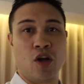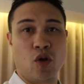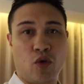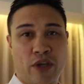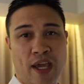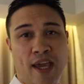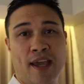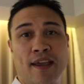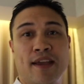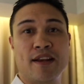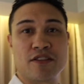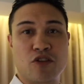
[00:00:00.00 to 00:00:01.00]
Okay,
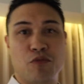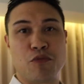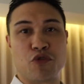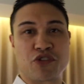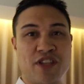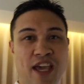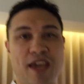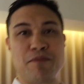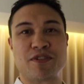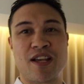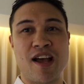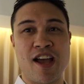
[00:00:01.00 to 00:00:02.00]
it is almost
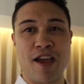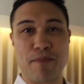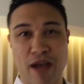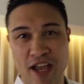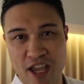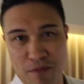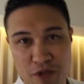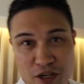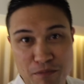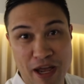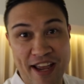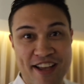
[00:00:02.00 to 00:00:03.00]
game time. I am
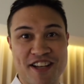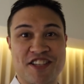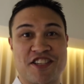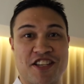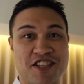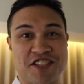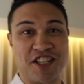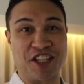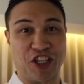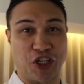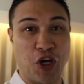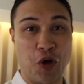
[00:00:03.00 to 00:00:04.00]
in my
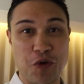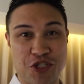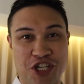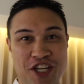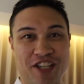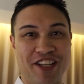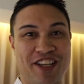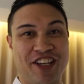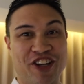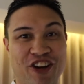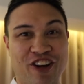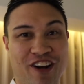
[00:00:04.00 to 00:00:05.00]
assistant coaching
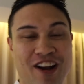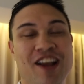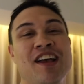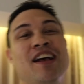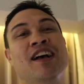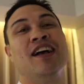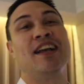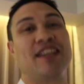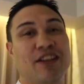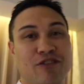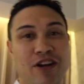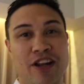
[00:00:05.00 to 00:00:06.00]
gear,
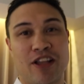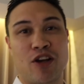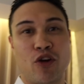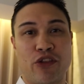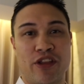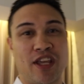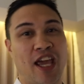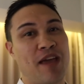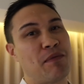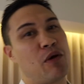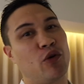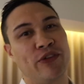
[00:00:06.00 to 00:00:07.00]
getting ready to go to the
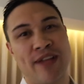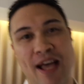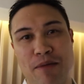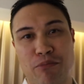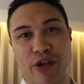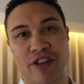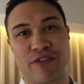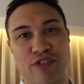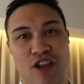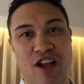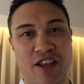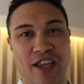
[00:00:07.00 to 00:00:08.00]
game. I will not bring the
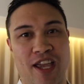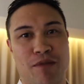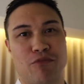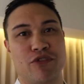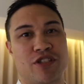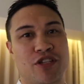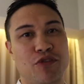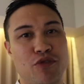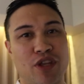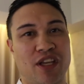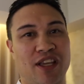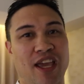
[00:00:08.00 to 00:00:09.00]
vlog camera
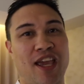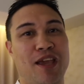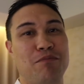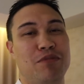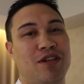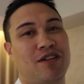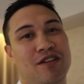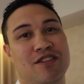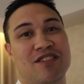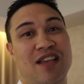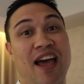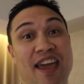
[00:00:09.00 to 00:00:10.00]
to the game
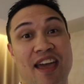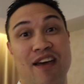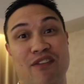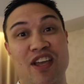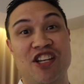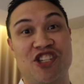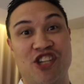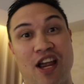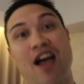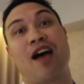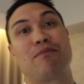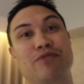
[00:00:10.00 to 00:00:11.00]
because I have a
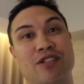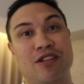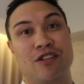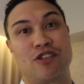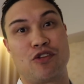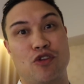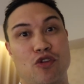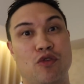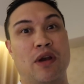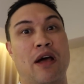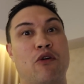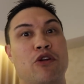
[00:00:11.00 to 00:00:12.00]
job to
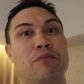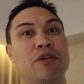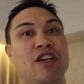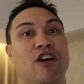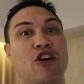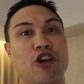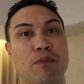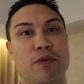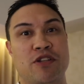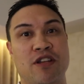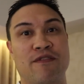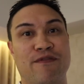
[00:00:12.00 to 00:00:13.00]
do and I want to be one hundred
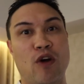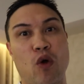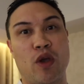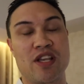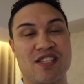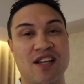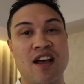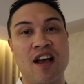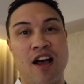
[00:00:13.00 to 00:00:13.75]
percent focused